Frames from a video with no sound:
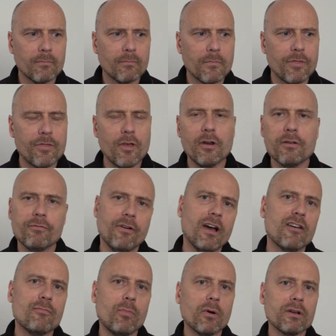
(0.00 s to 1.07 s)

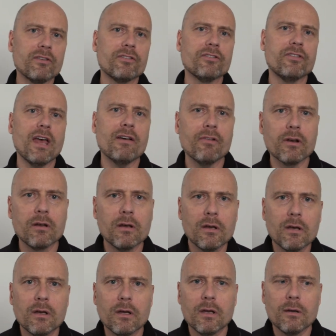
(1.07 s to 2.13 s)

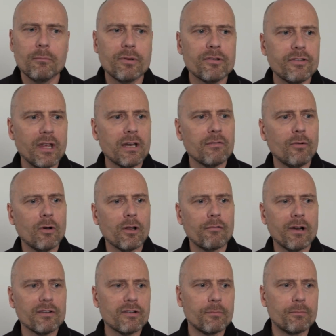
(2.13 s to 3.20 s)
35.7% of all
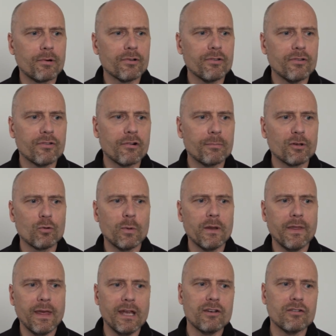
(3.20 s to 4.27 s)
arrested persons are between
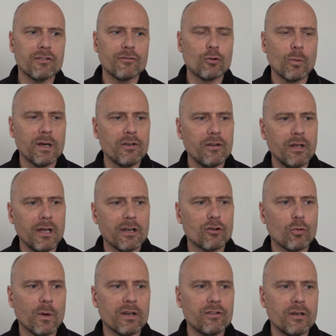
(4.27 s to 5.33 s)
the ages of 20 and
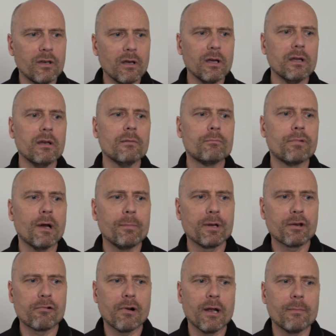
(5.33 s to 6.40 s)
29. In property
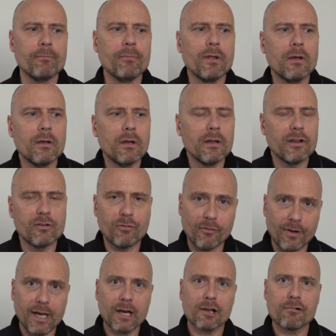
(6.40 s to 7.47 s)
crime, that's for
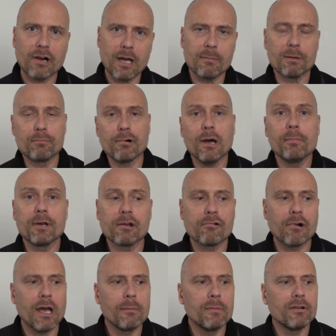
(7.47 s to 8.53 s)
violent crime. In property
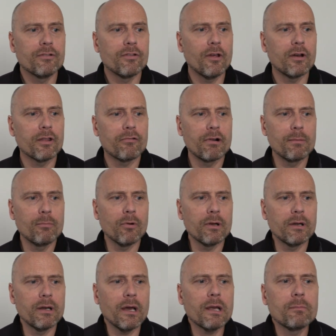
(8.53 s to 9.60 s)
crime, it's
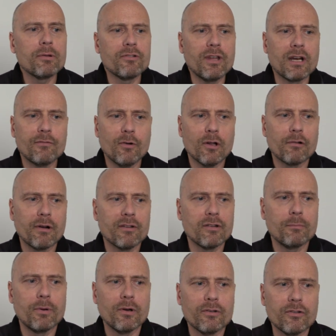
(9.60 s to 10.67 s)
33.9% of all
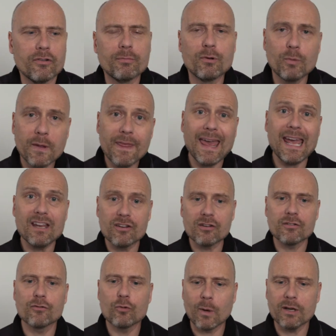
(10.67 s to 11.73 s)
arrested persons between the ages
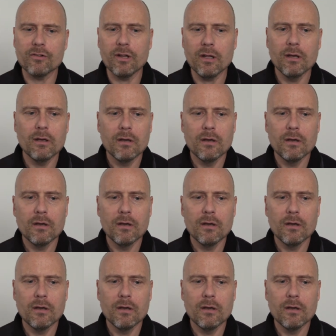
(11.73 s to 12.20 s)
of 20